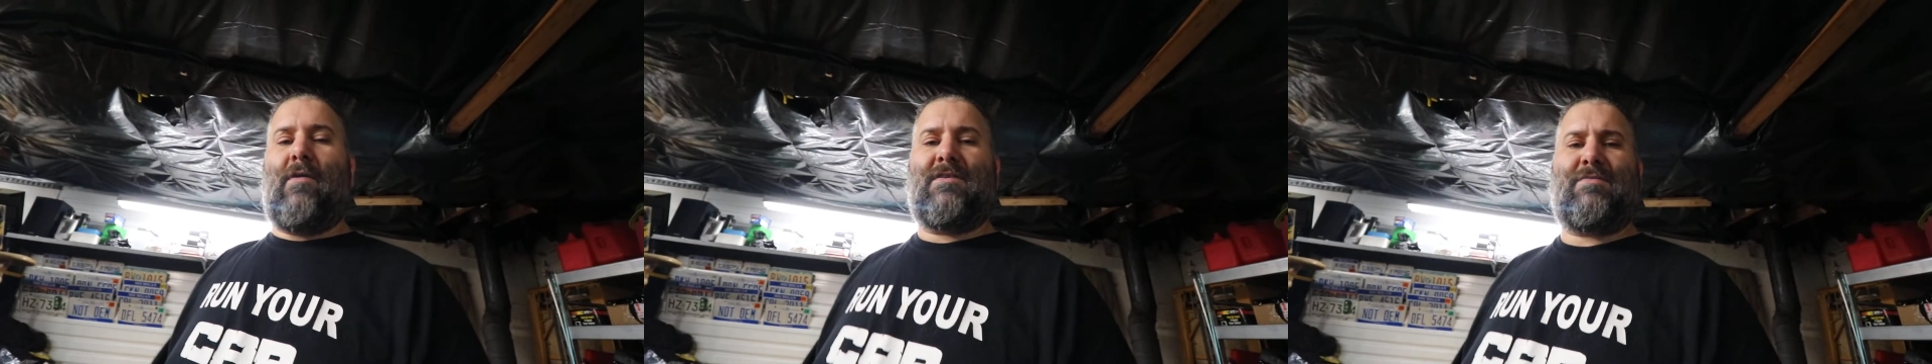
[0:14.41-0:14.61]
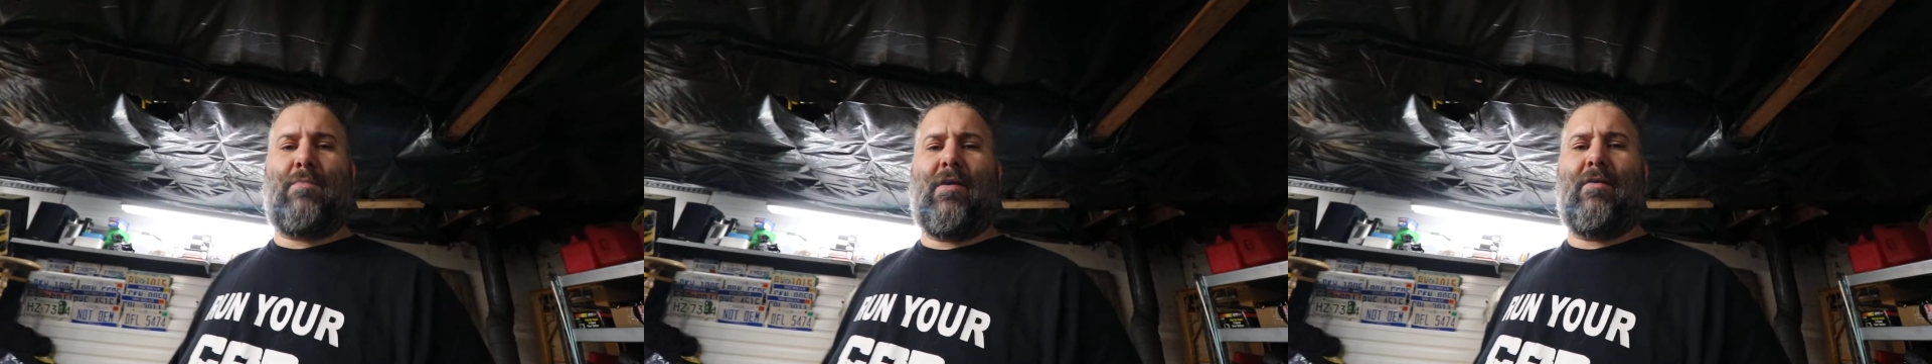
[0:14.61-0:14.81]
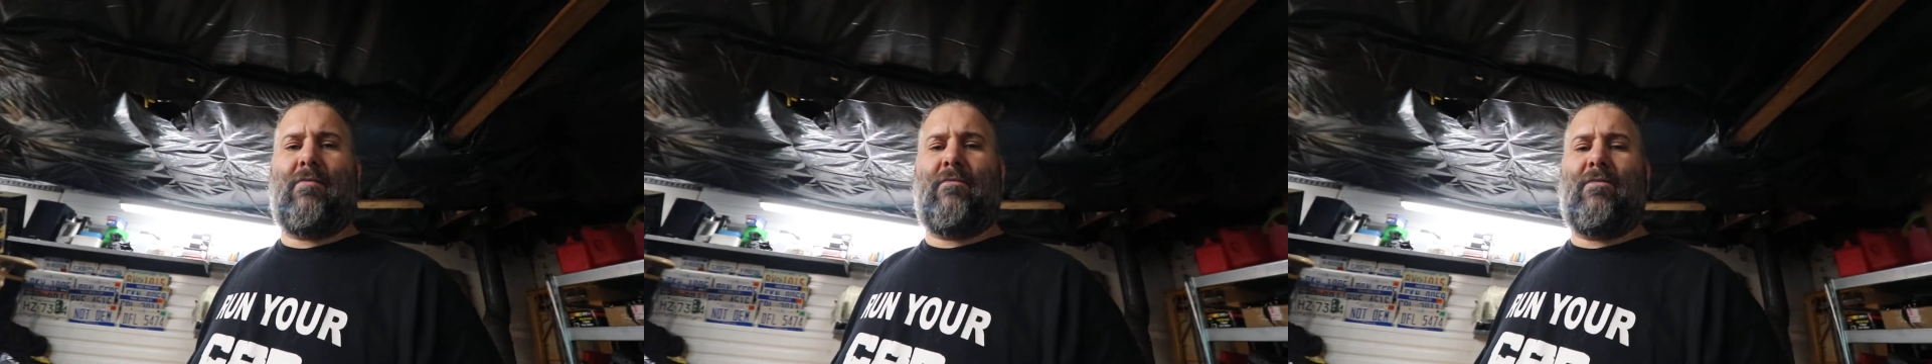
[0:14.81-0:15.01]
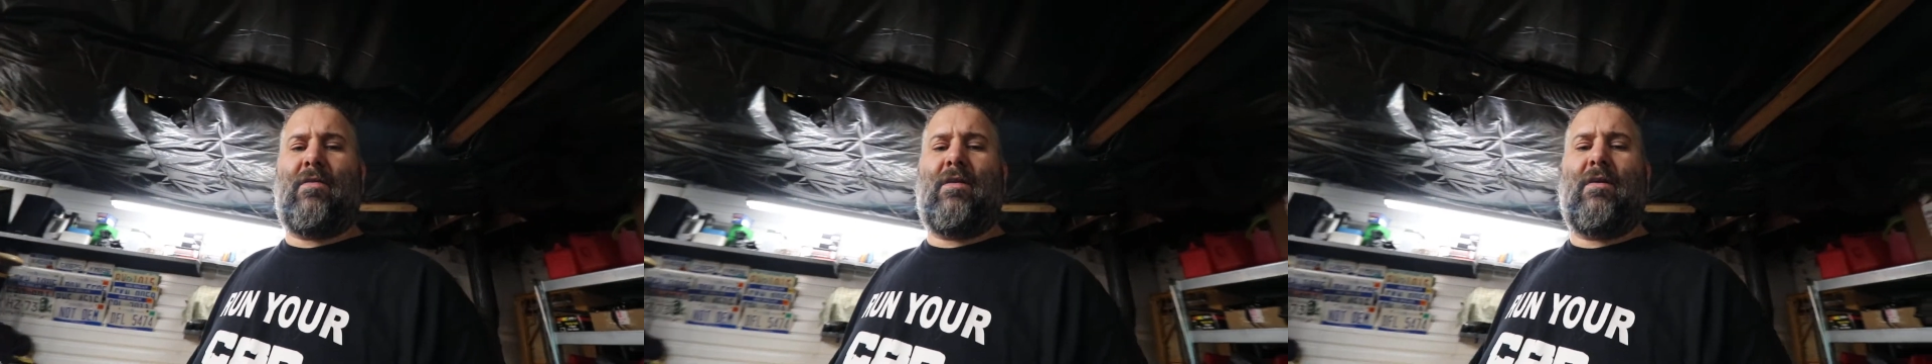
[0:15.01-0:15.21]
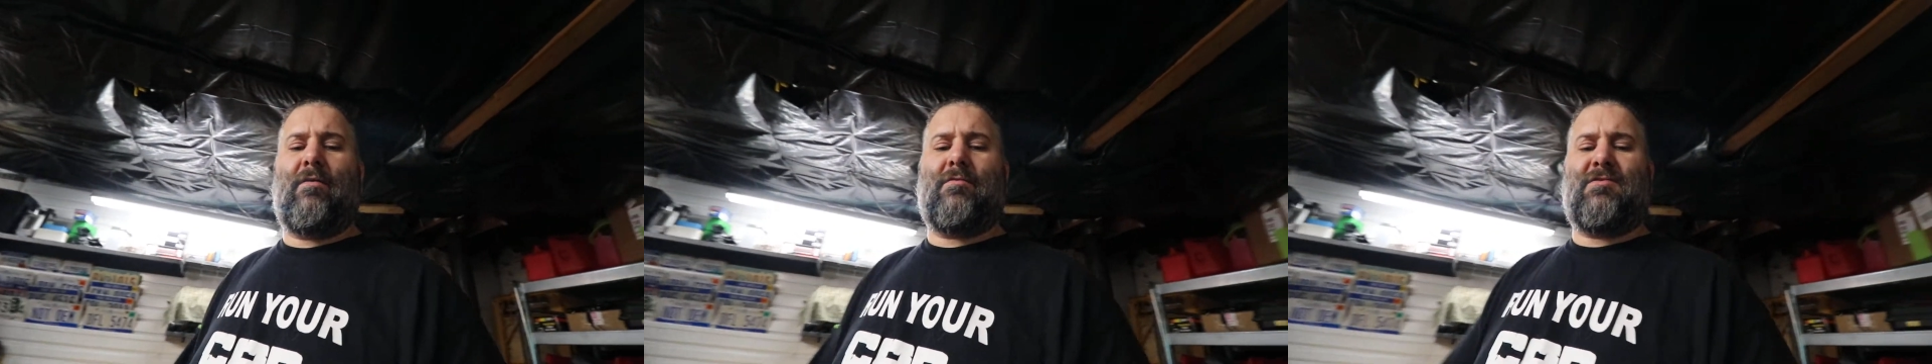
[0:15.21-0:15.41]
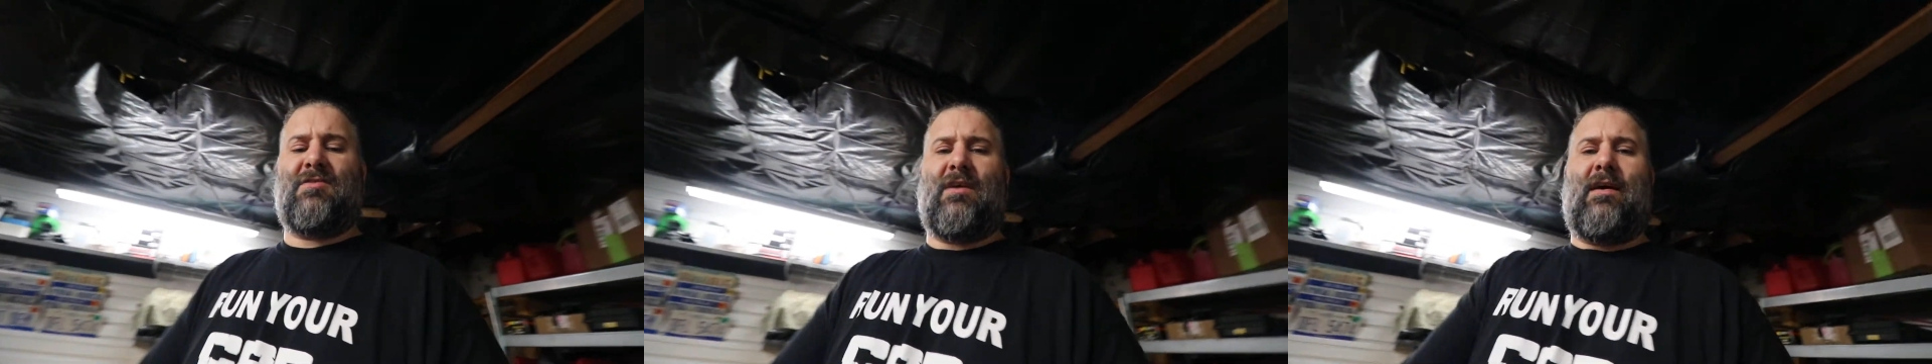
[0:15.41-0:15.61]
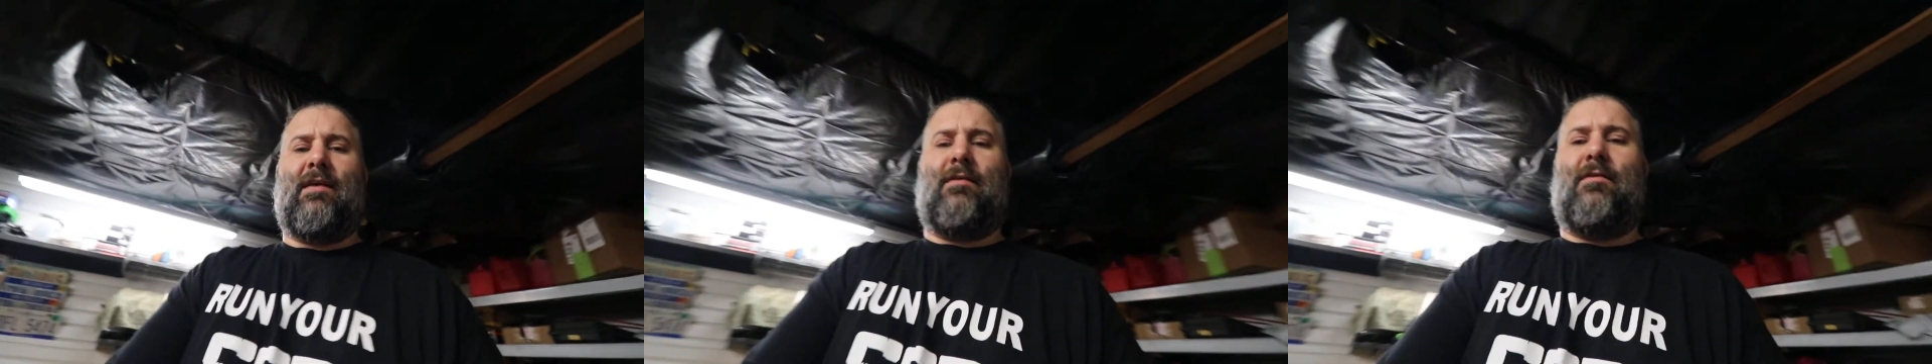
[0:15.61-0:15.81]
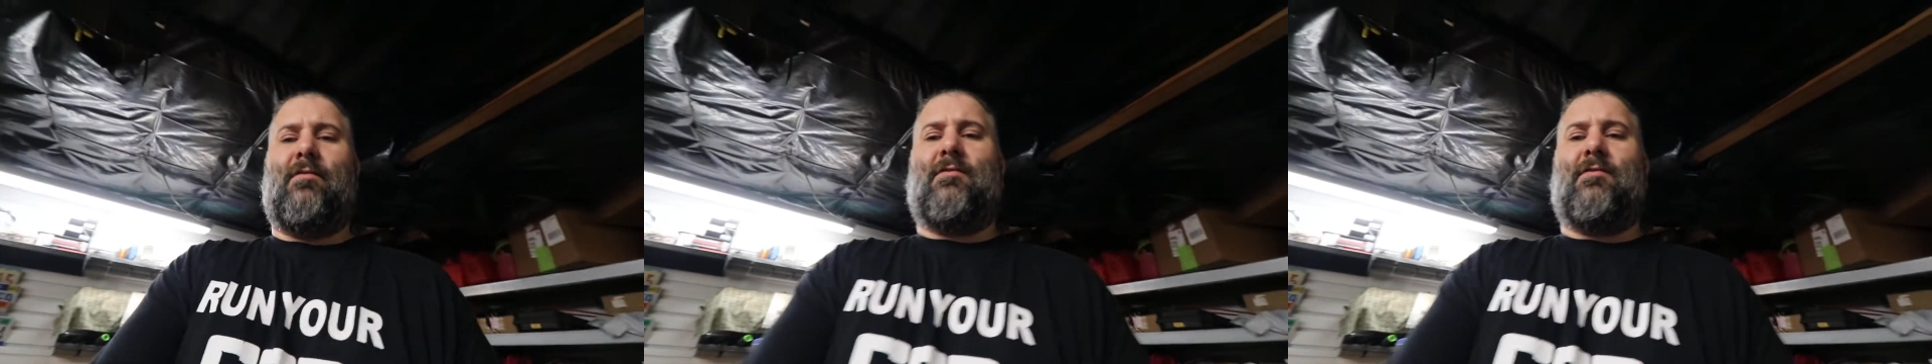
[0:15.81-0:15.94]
watched my other videos yet,